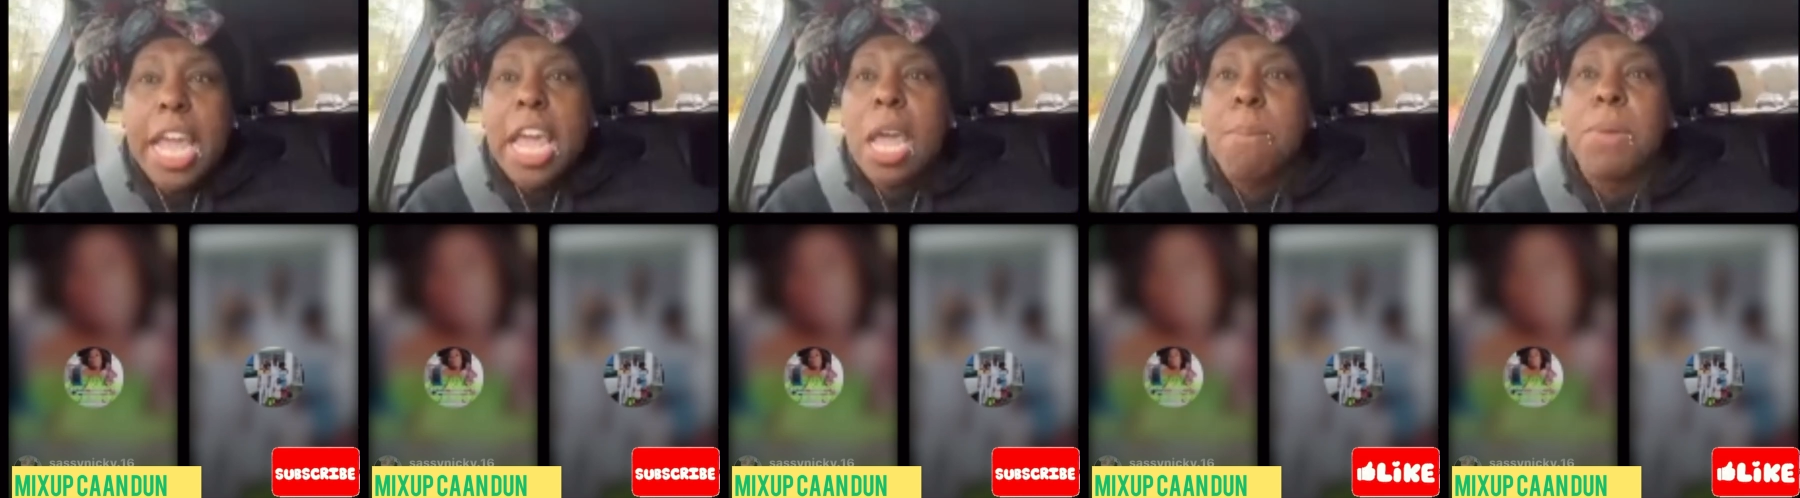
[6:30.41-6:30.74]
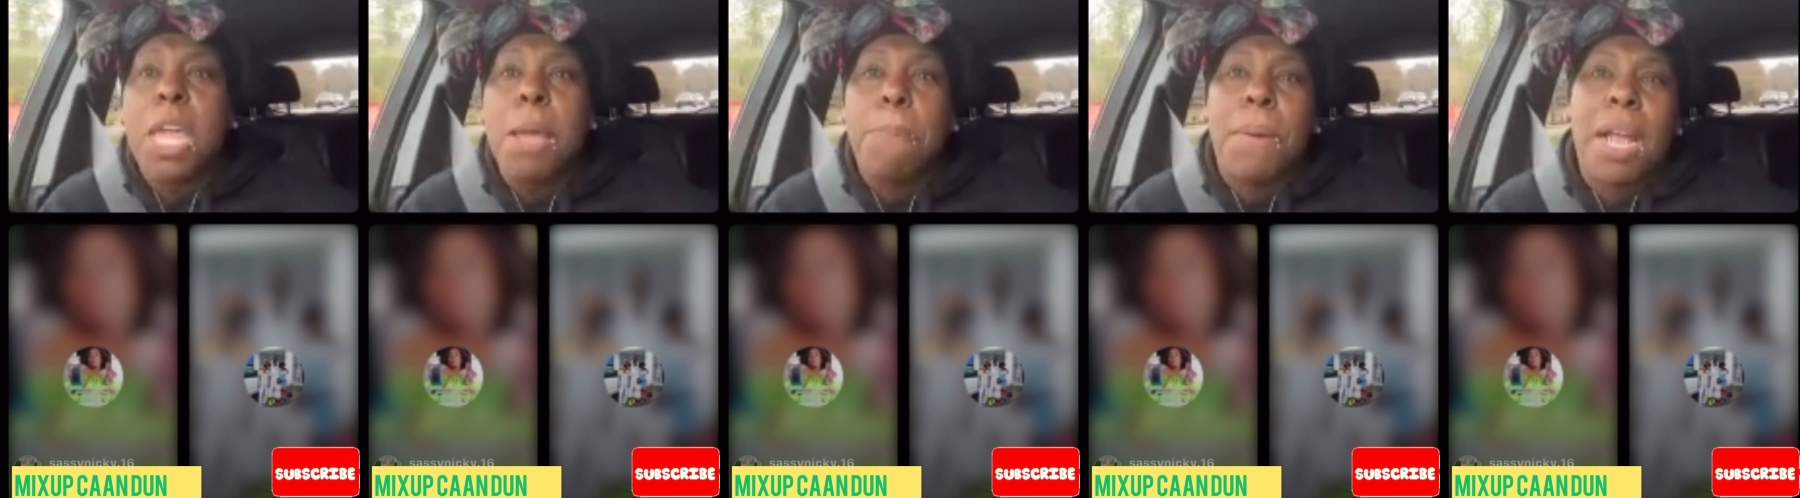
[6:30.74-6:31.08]
Him
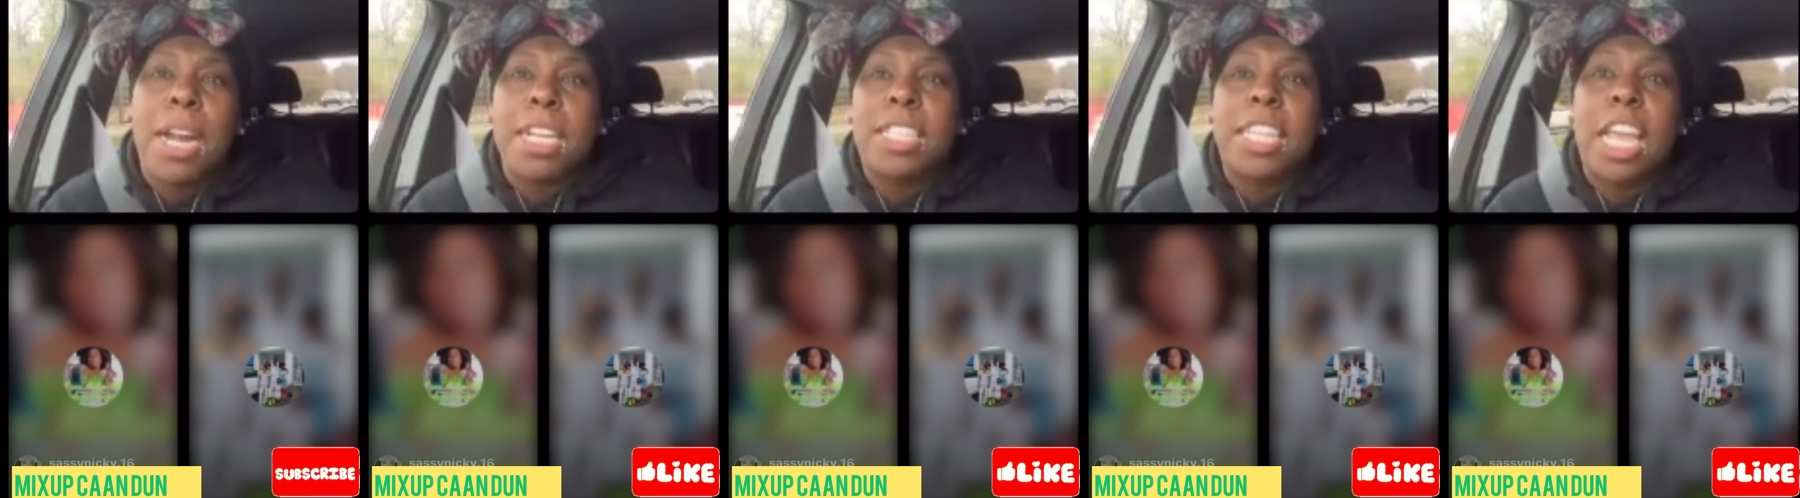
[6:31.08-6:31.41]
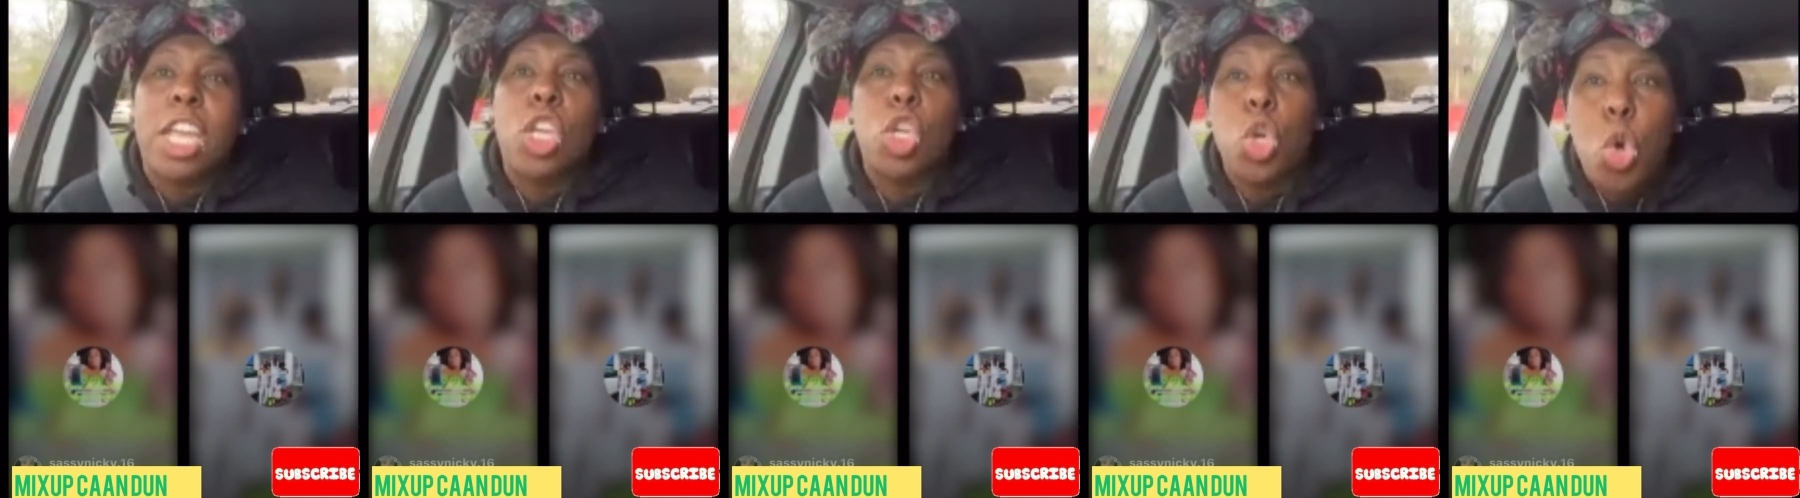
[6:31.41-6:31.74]
keep on to say
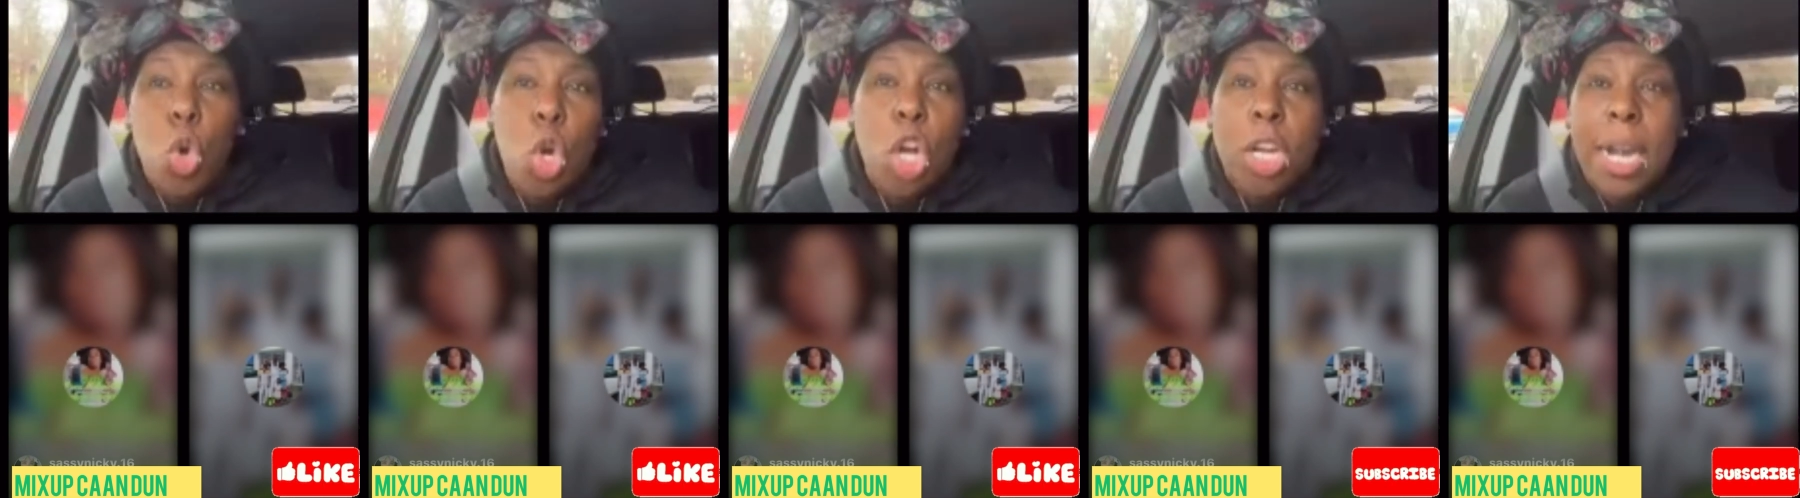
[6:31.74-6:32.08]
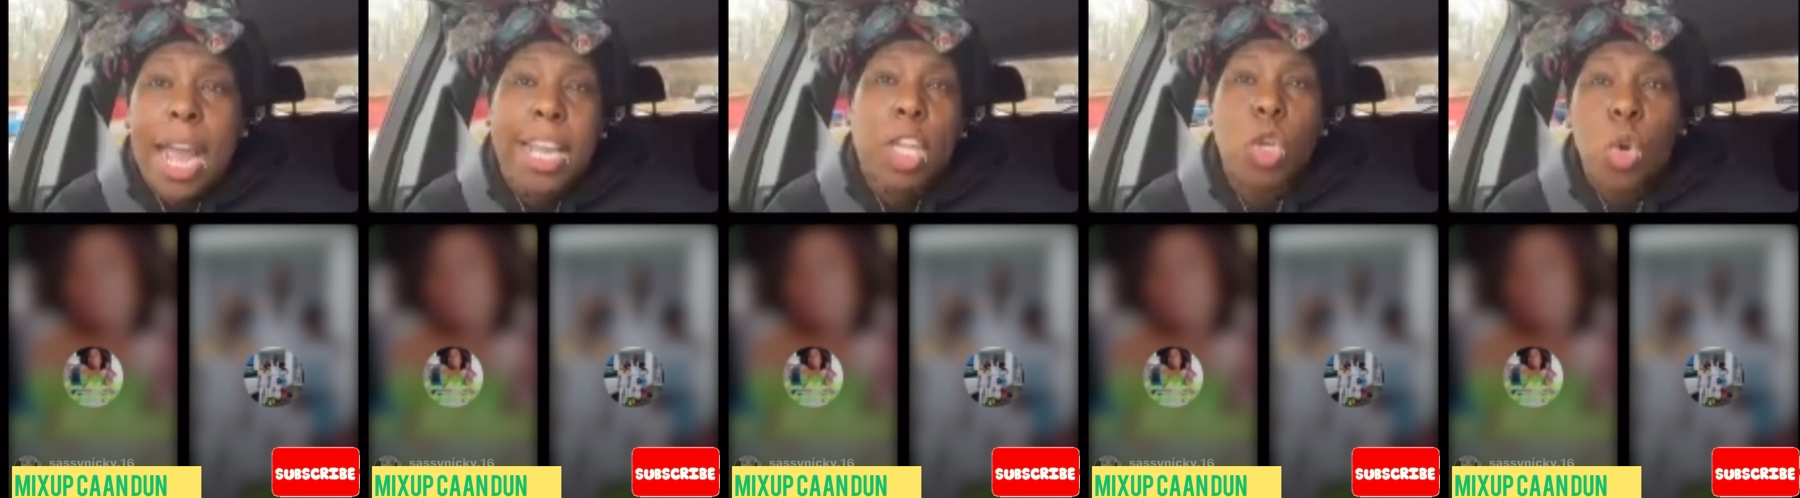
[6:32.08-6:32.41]
you look
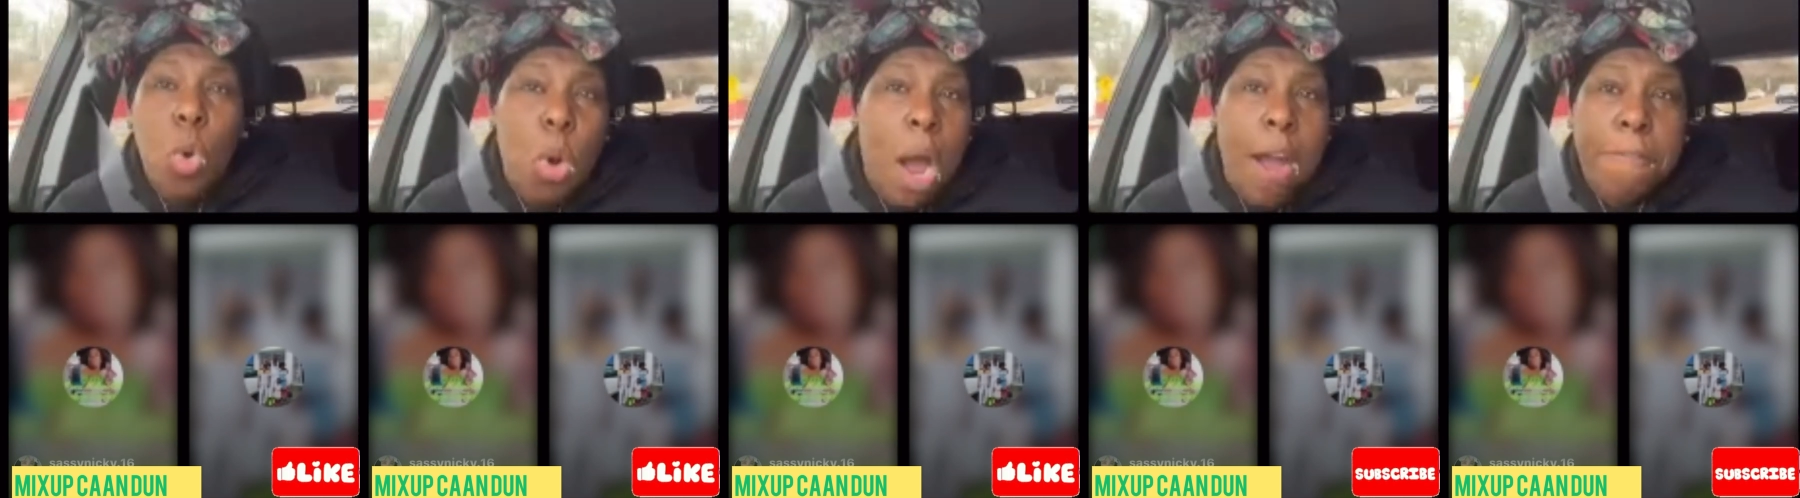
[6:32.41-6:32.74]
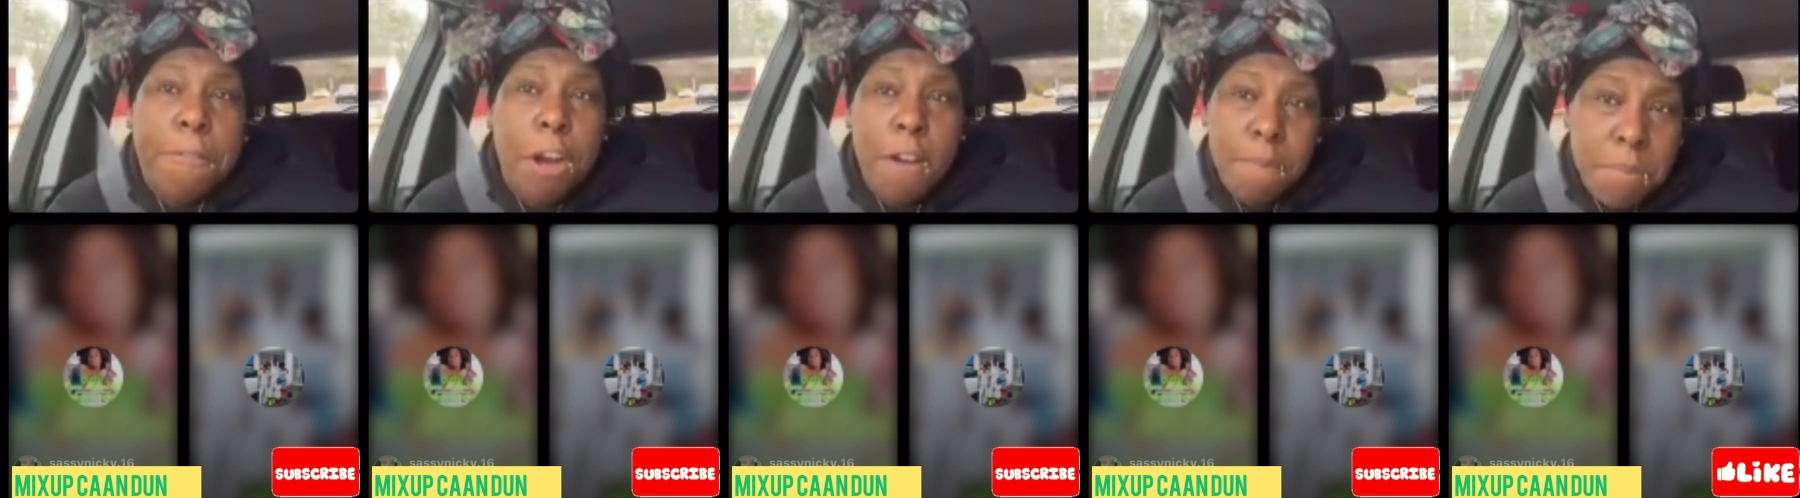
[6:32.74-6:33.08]
like you want
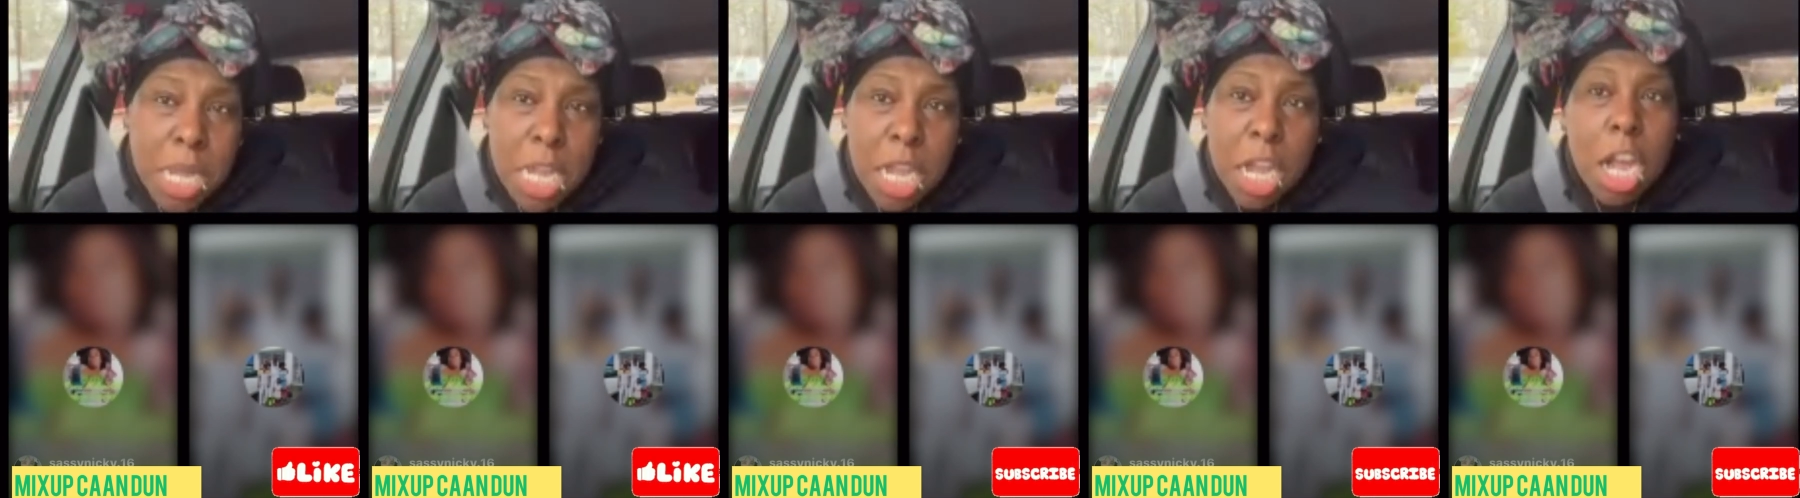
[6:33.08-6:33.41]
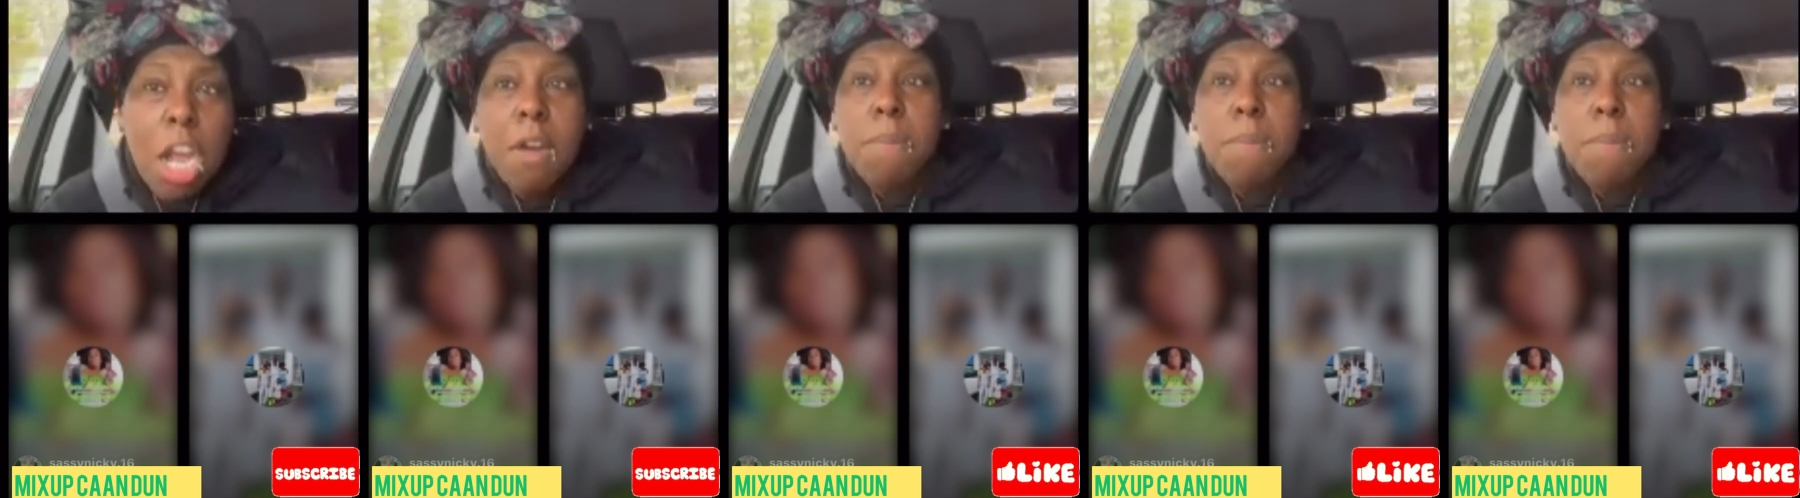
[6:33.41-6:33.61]
fuck me